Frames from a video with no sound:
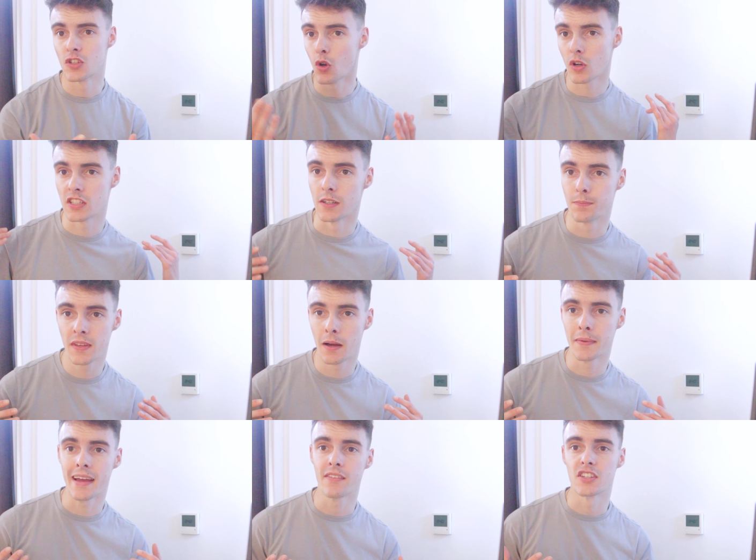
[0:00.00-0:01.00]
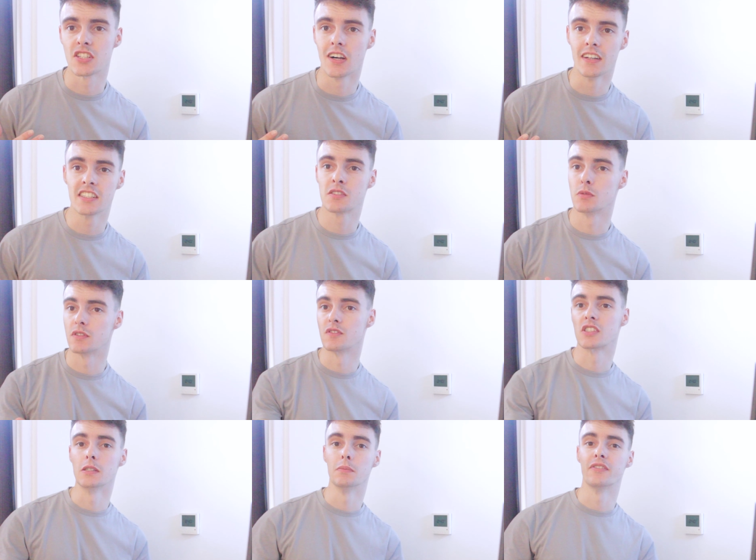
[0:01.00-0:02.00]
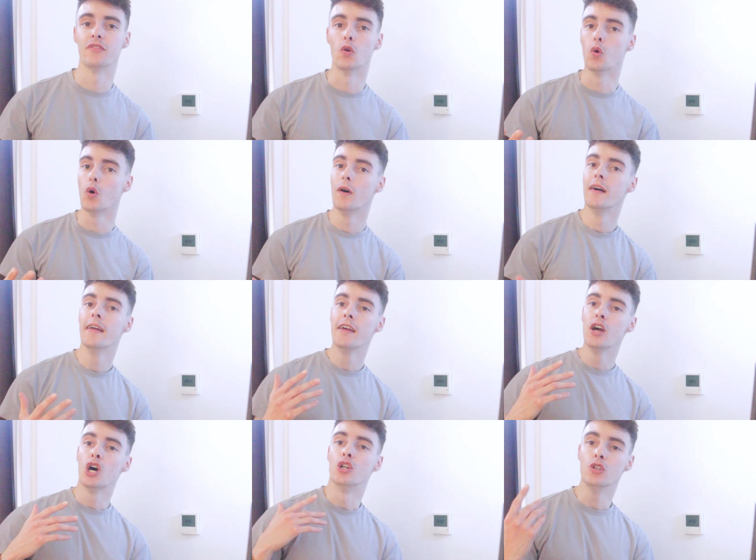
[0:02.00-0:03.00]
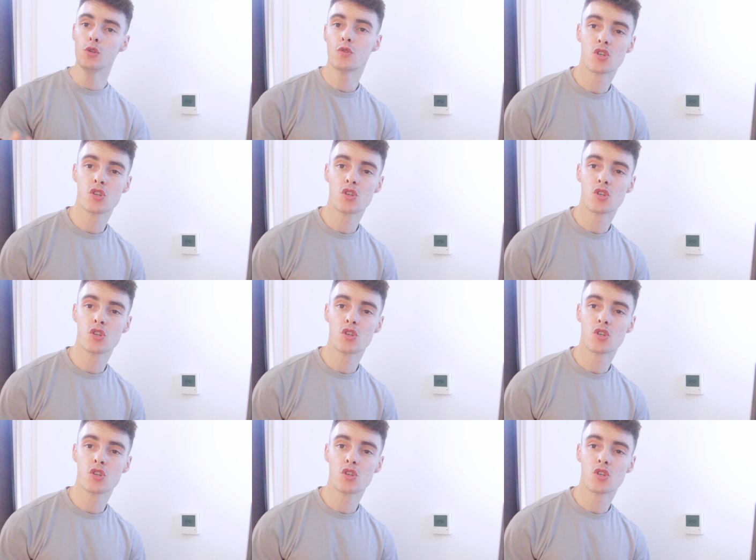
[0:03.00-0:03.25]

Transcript: the Doctor coming out of the TARDIS, which you've seen before, a new